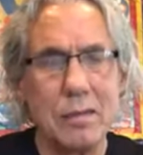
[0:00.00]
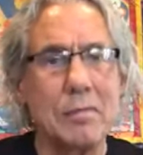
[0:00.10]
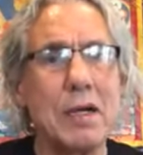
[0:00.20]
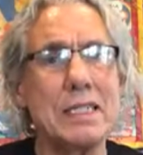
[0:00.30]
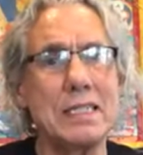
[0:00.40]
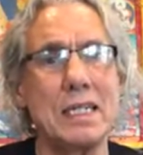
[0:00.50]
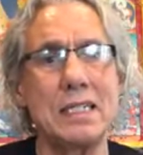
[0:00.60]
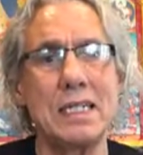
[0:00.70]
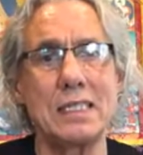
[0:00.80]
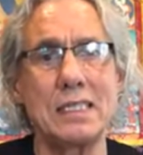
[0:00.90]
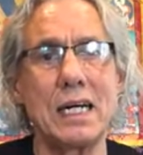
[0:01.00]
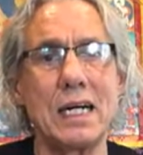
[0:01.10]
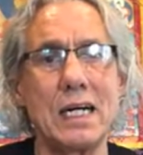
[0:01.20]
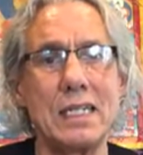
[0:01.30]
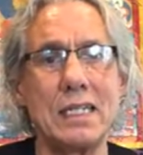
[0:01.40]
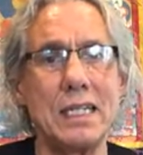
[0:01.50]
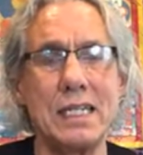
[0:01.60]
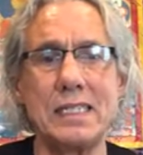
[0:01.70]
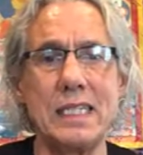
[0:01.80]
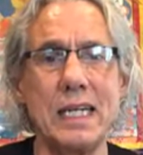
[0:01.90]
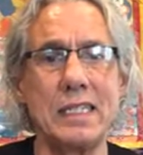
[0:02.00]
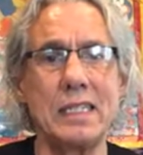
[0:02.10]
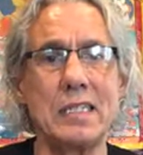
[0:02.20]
my son has died. They say that